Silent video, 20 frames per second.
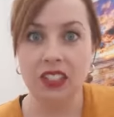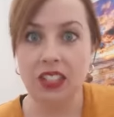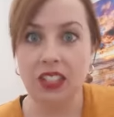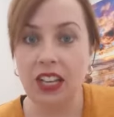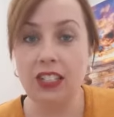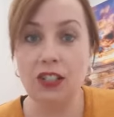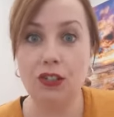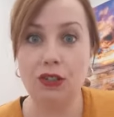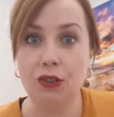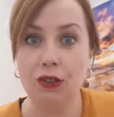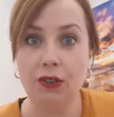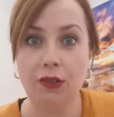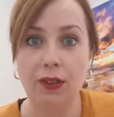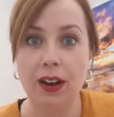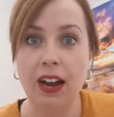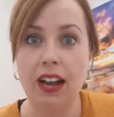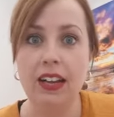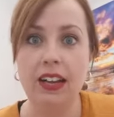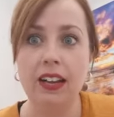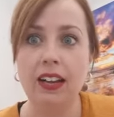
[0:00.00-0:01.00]
That's the truth,
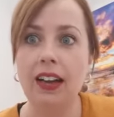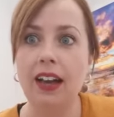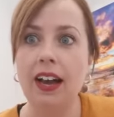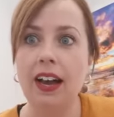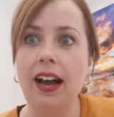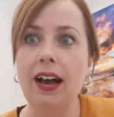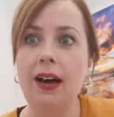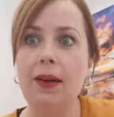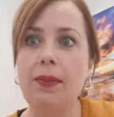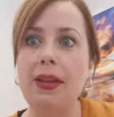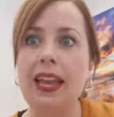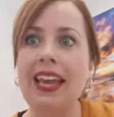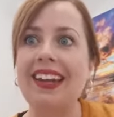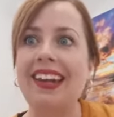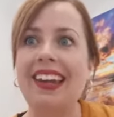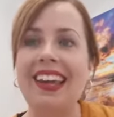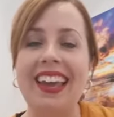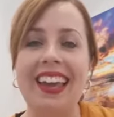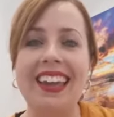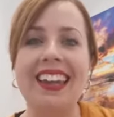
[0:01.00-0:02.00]
right? Um,
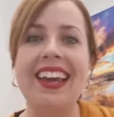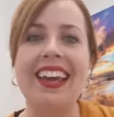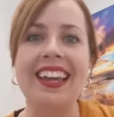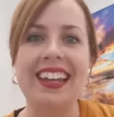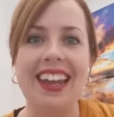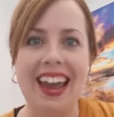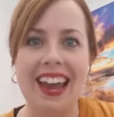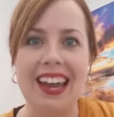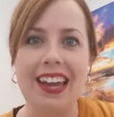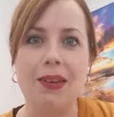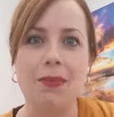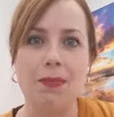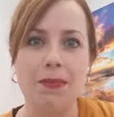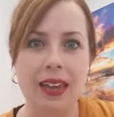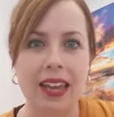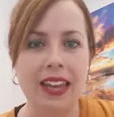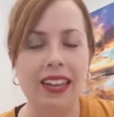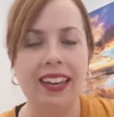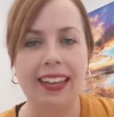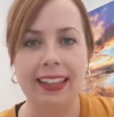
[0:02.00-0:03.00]
can I get an
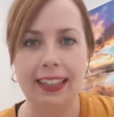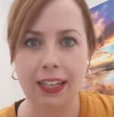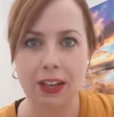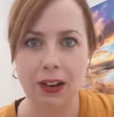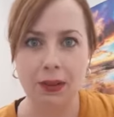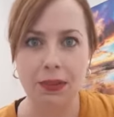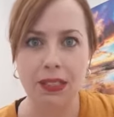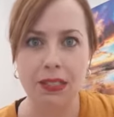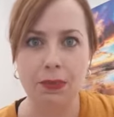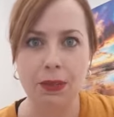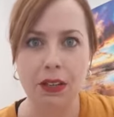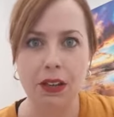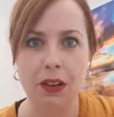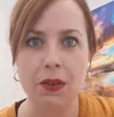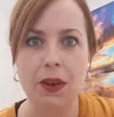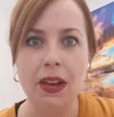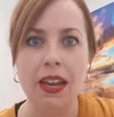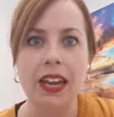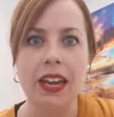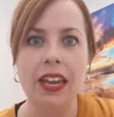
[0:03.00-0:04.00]
amen in the comments
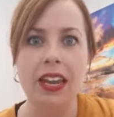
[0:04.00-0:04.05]
below?